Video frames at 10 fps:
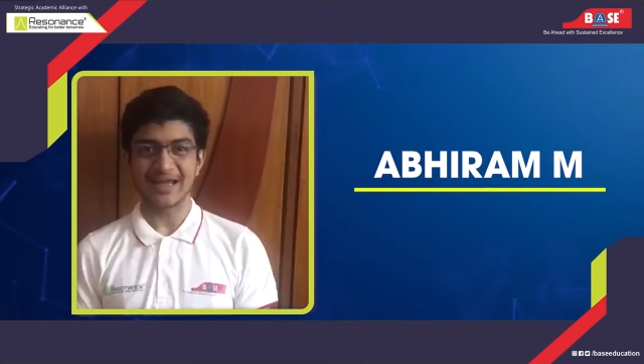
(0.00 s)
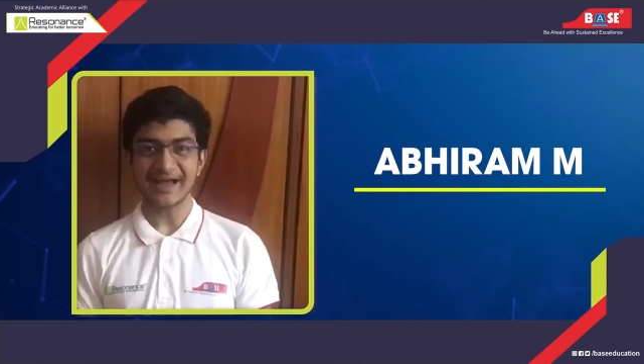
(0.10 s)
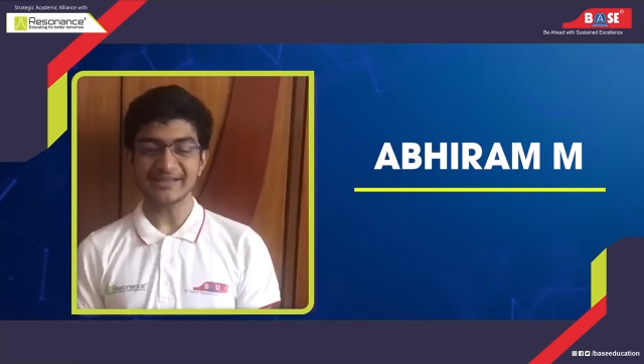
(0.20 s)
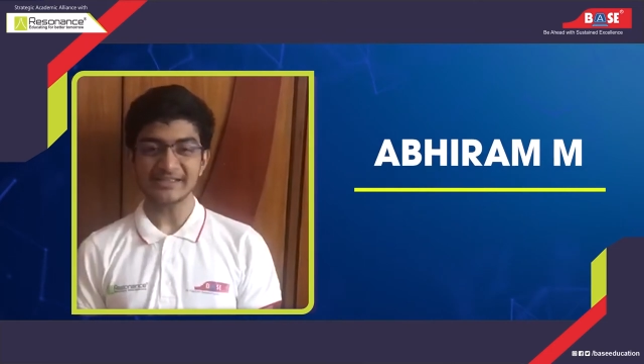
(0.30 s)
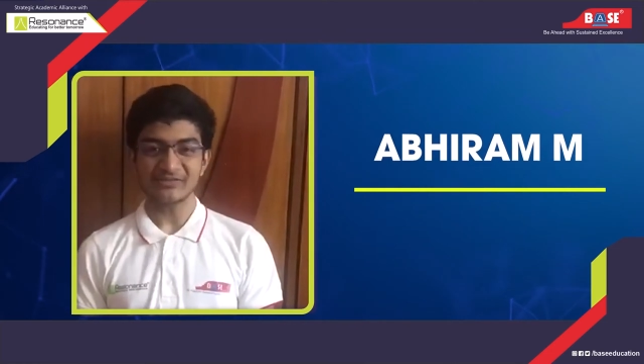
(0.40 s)

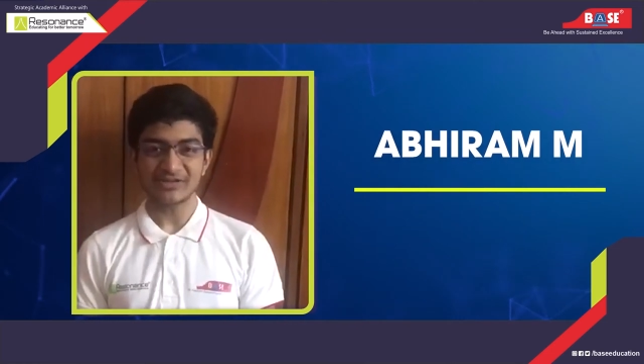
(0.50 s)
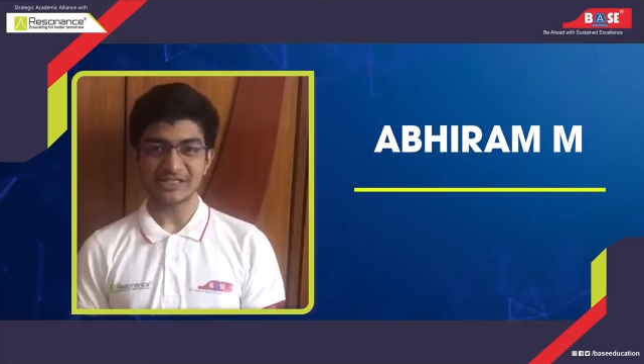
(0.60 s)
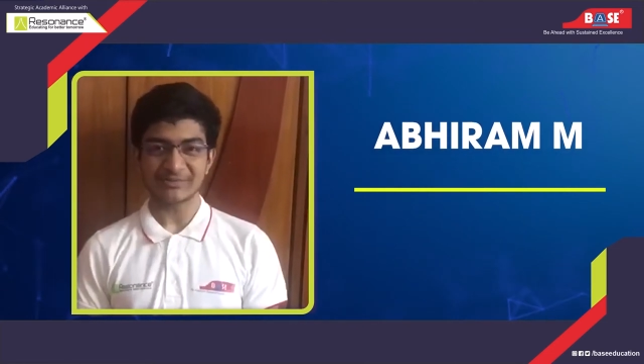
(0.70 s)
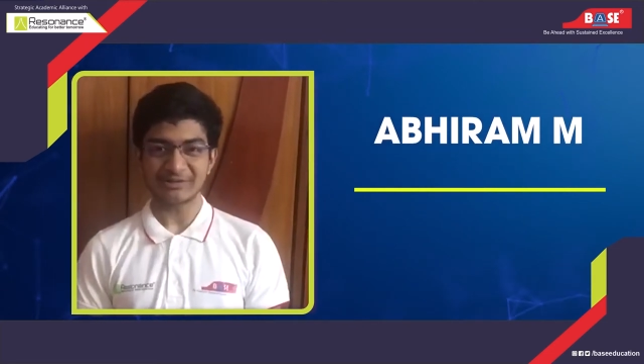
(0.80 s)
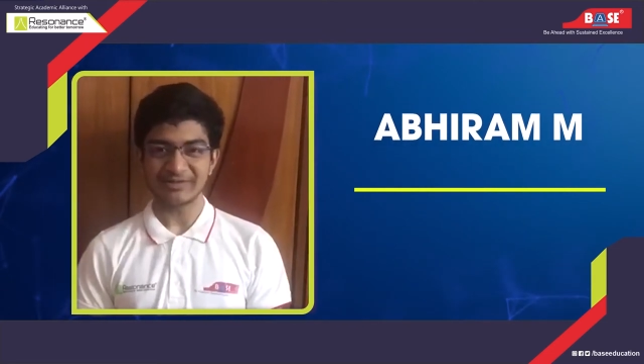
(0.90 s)
I just
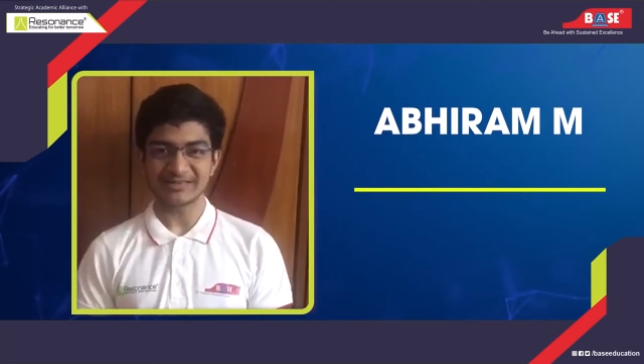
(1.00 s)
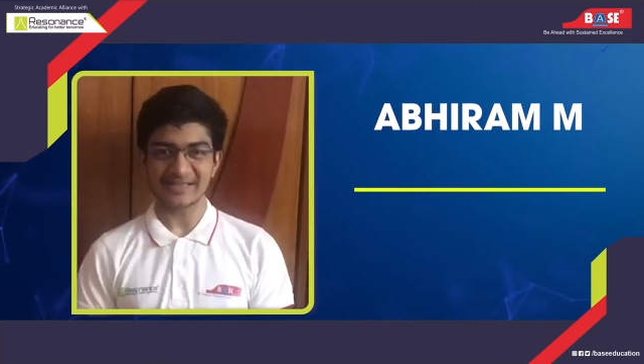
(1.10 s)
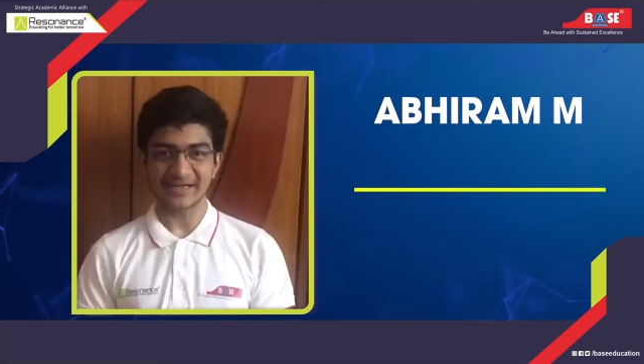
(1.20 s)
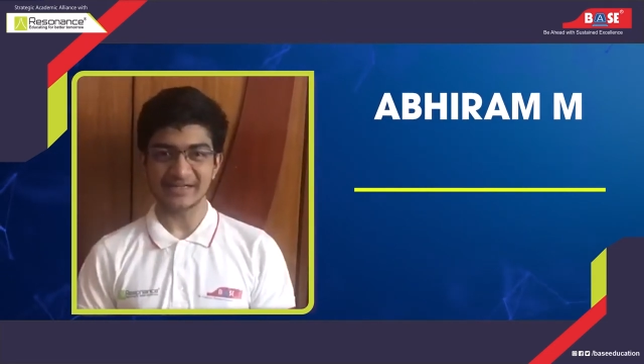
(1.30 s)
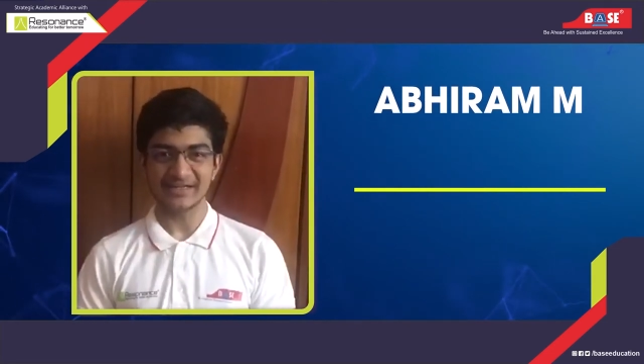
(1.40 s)
finished my 12th
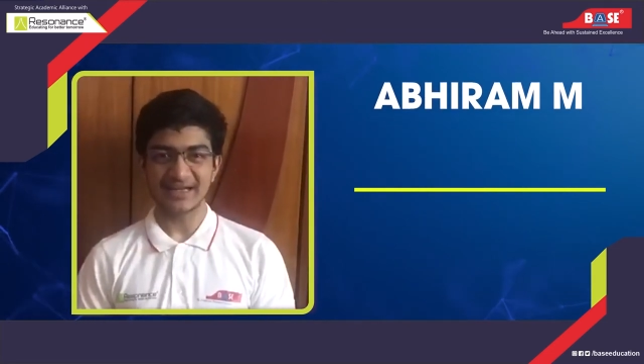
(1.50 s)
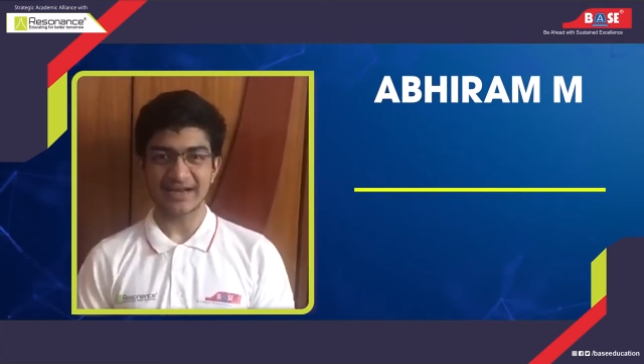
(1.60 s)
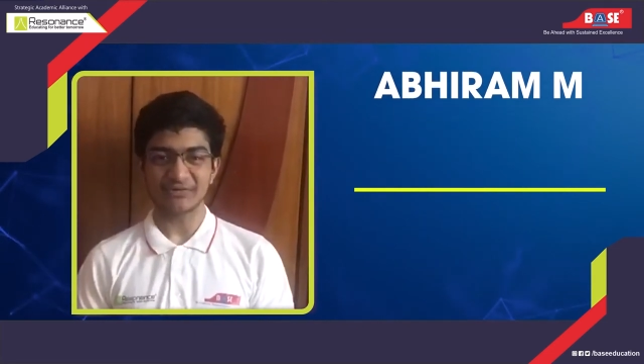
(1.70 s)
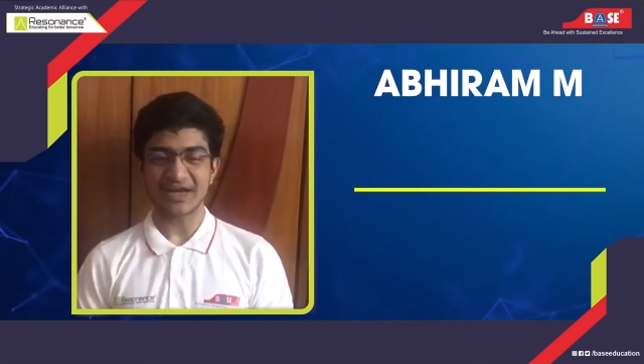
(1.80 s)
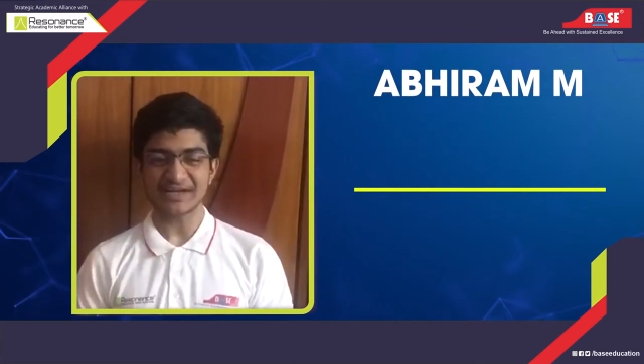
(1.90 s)
standard
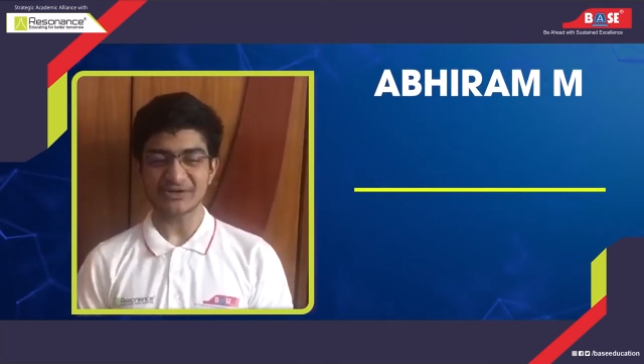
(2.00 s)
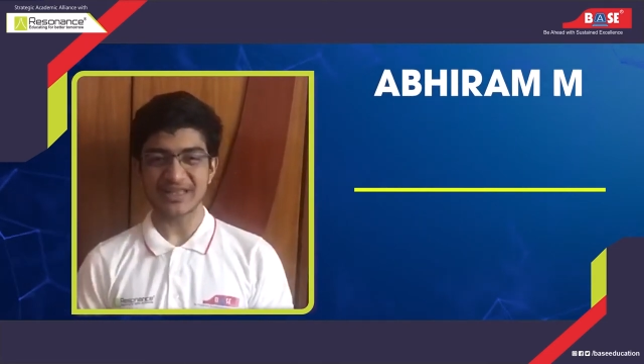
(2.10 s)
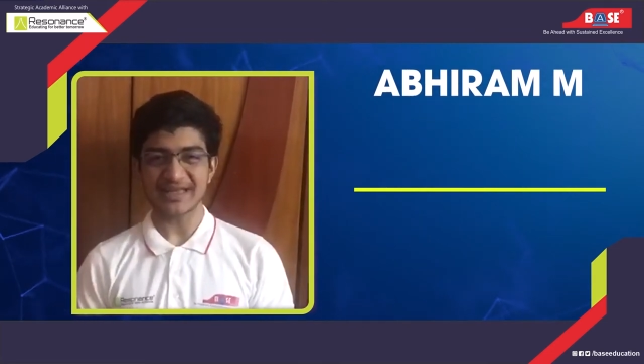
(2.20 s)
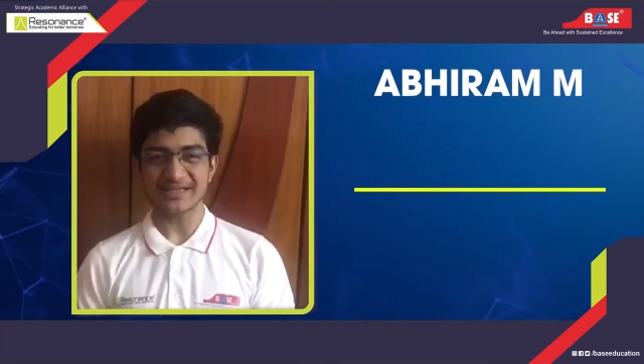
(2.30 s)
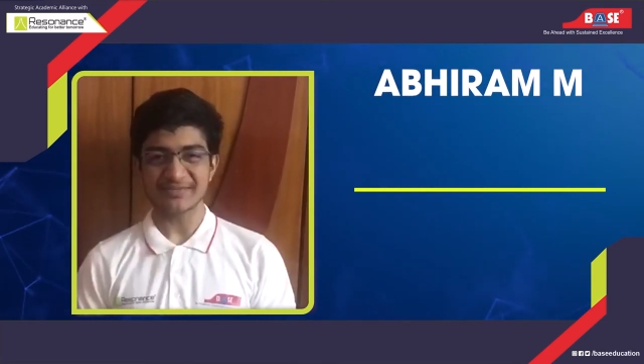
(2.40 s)
and would like to
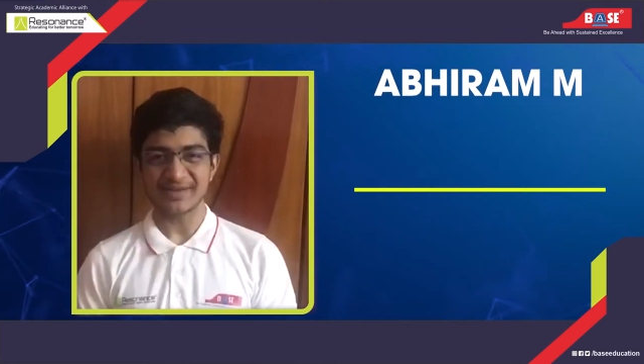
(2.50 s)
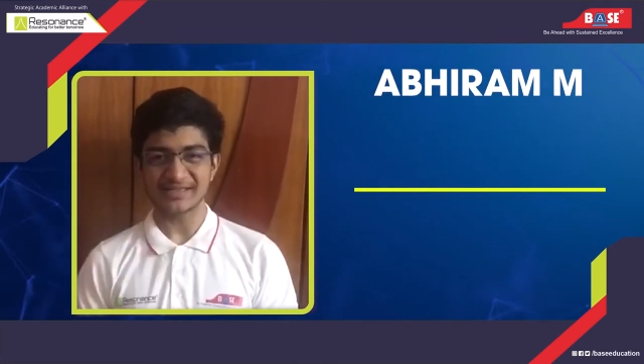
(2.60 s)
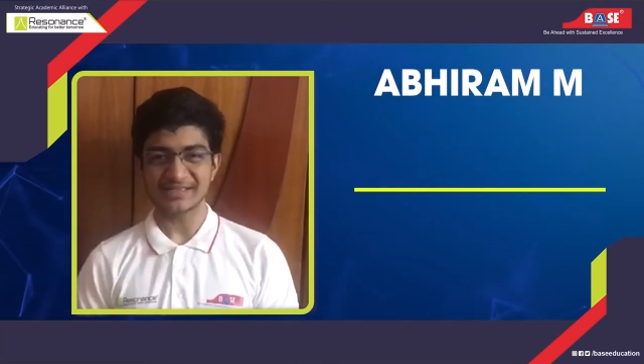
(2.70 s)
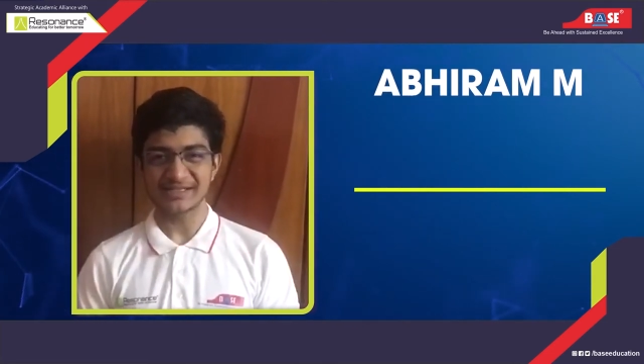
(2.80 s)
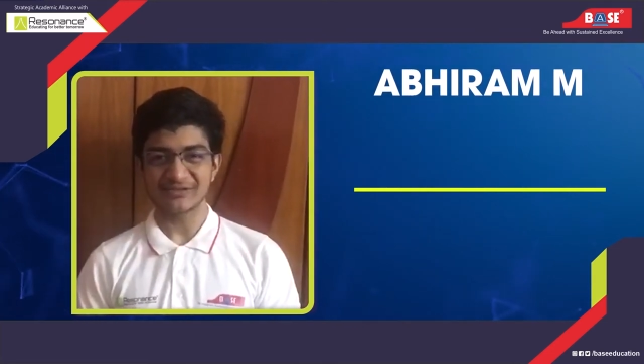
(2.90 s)
thank
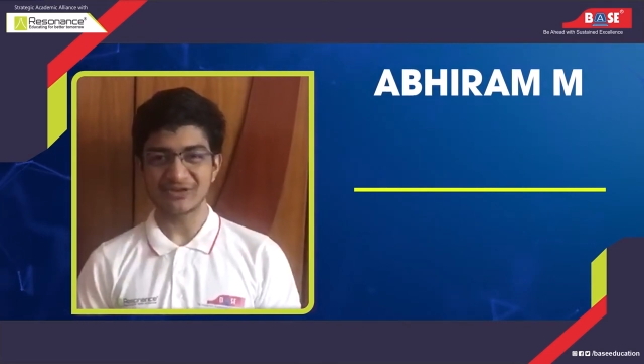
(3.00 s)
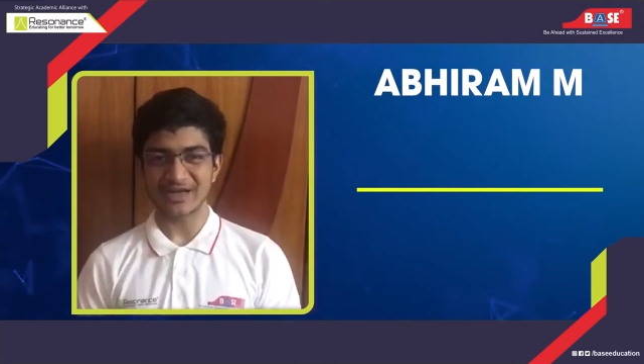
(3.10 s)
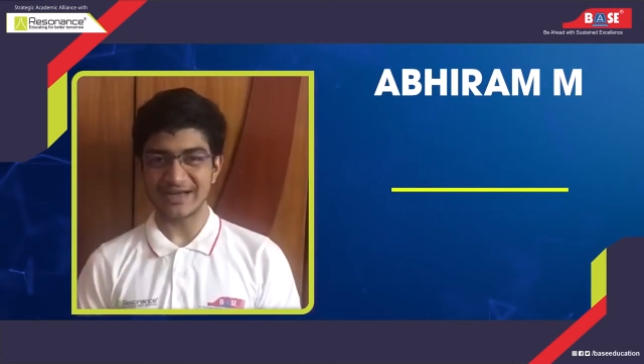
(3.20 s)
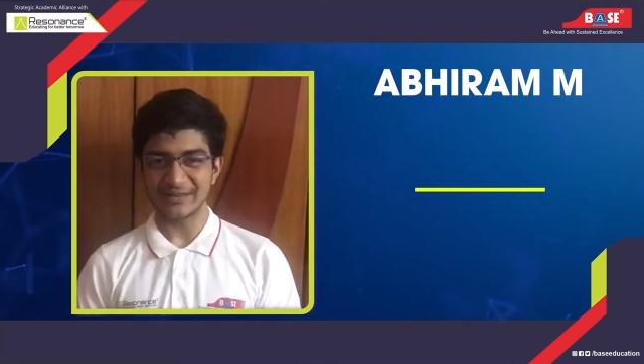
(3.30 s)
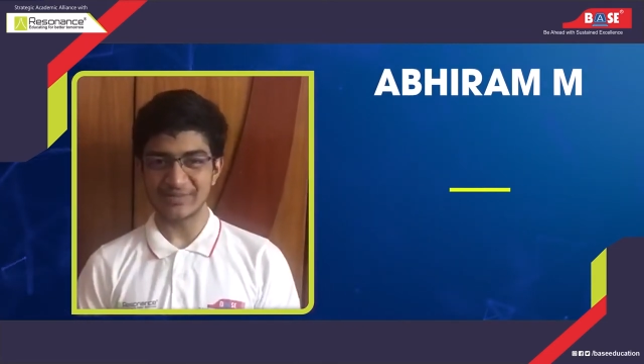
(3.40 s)
BASE for
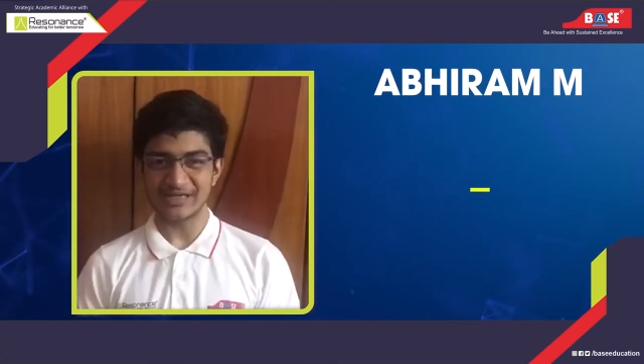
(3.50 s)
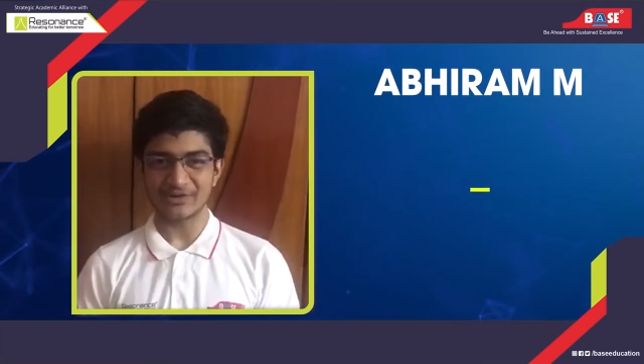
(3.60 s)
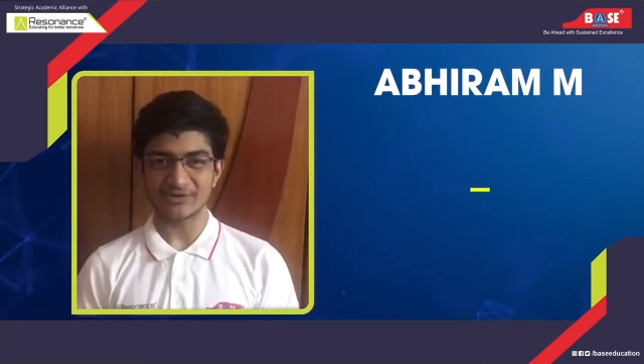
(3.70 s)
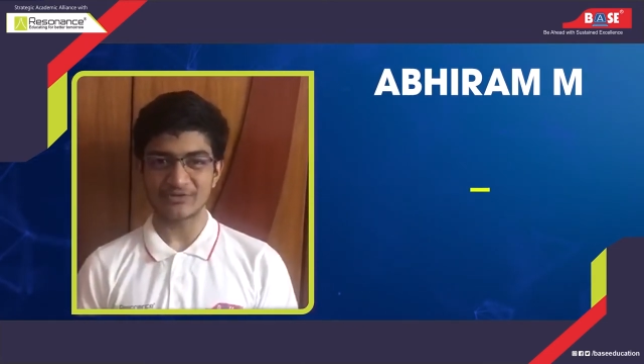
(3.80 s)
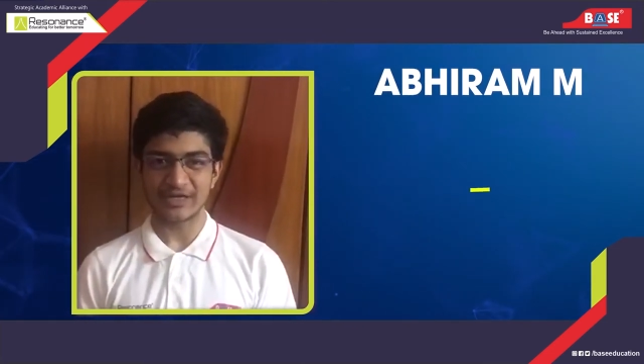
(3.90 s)
guiding me
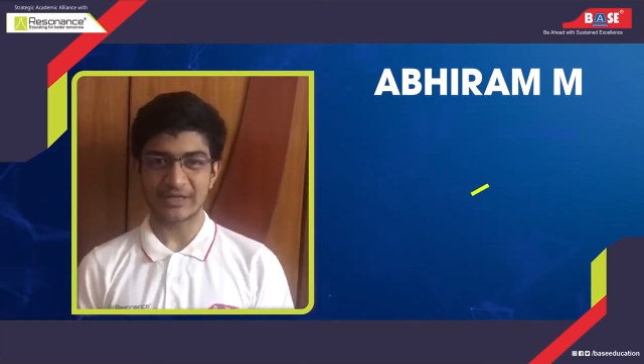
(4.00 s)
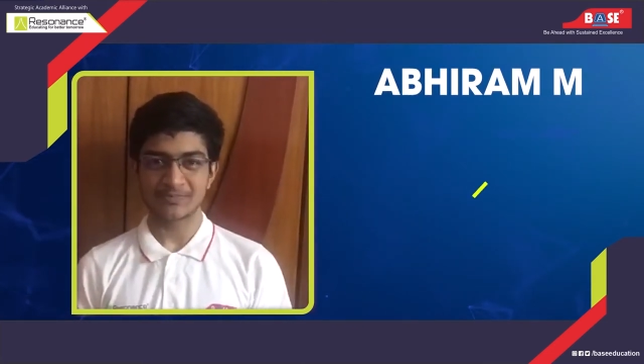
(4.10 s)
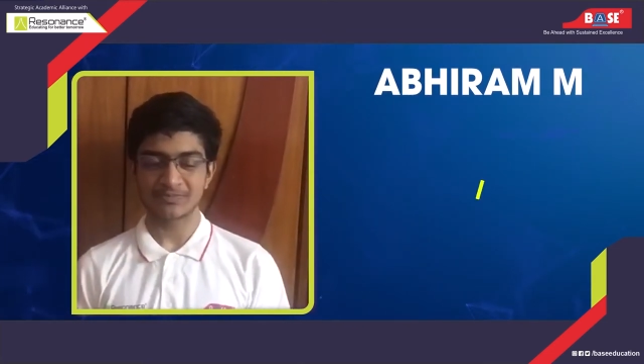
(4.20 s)
along the way.